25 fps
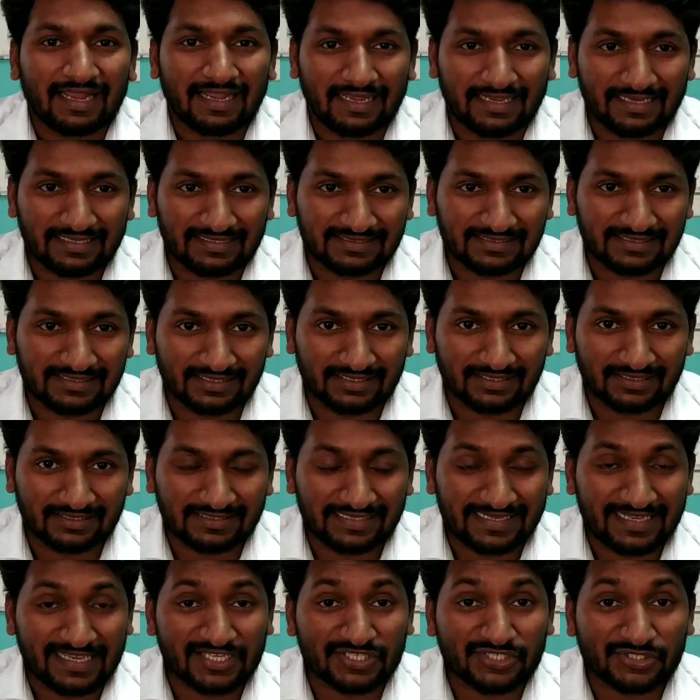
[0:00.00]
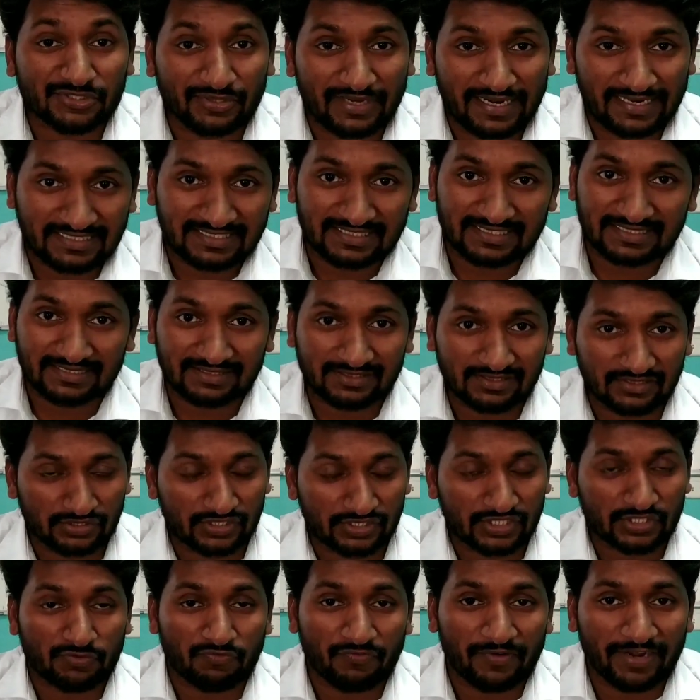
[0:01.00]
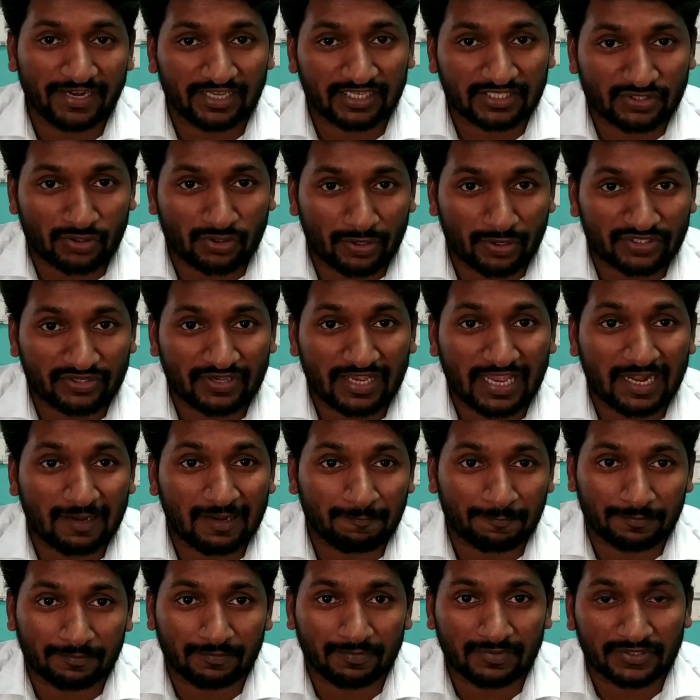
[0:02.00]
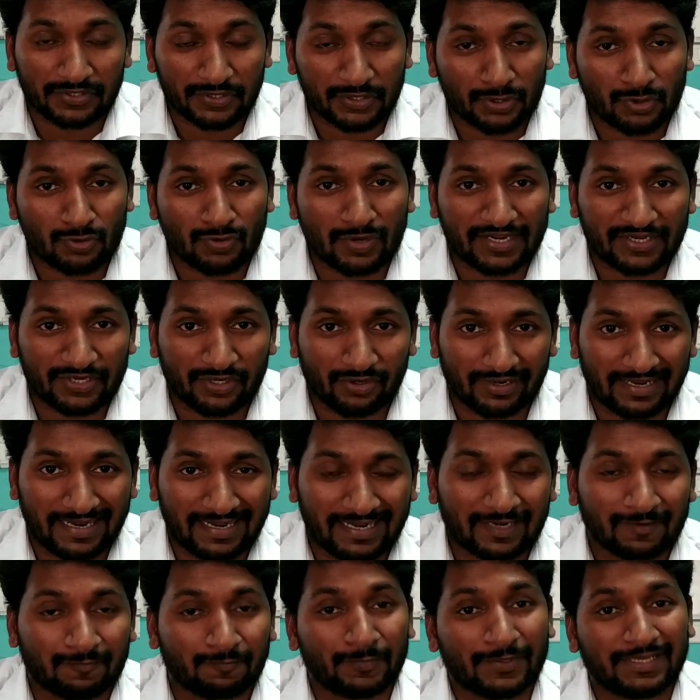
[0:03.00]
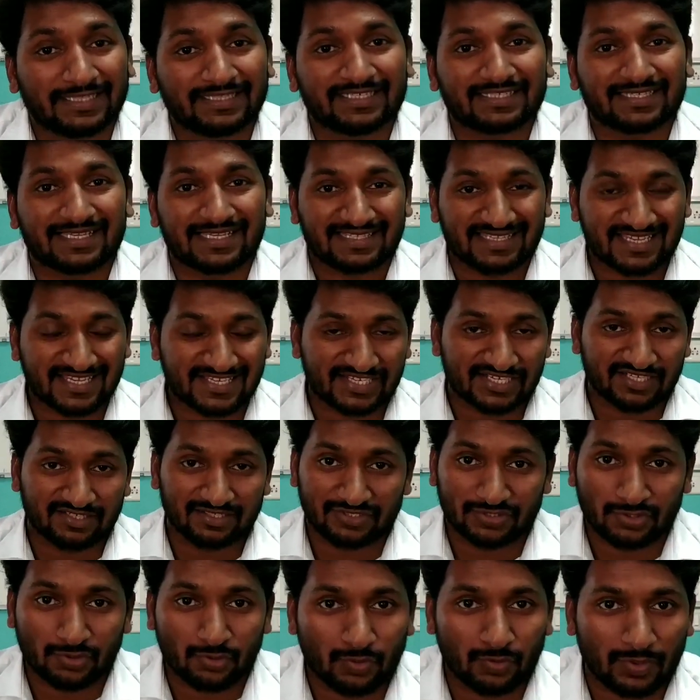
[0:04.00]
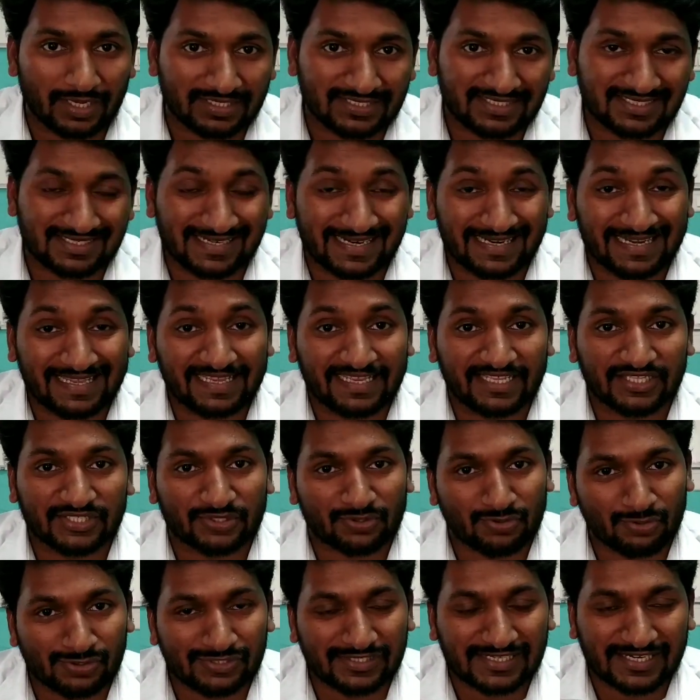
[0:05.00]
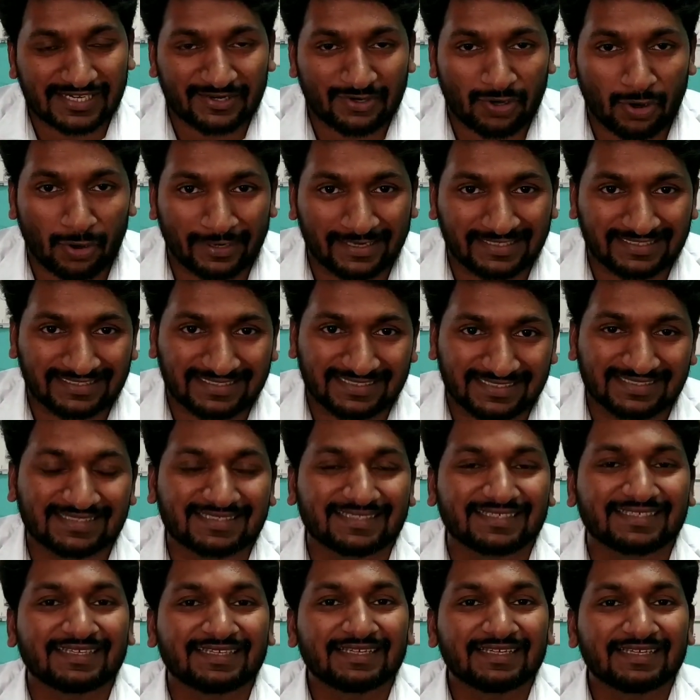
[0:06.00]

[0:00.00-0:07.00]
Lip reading: And dear students, this video is going to help you and your younger brothers and sisters who are studying in schools and colleges.